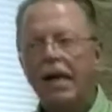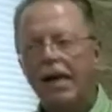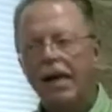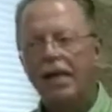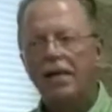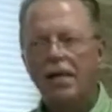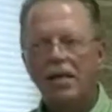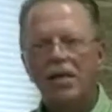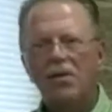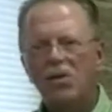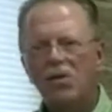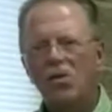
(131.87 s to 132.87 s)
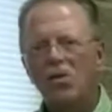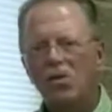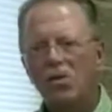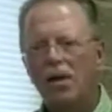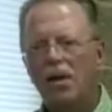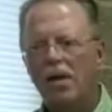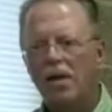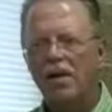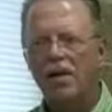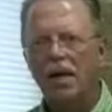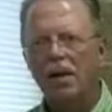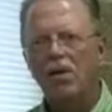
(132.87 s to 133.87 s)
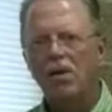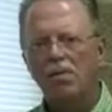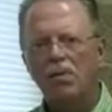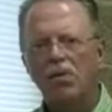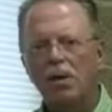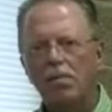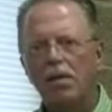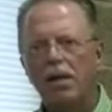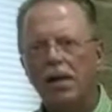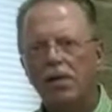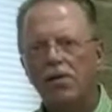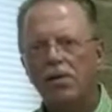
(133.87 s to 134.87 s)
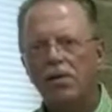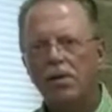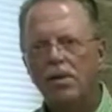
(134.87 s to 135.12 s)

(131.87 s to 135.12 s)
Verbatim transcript: and then this is just too hard, and I'll look for something else.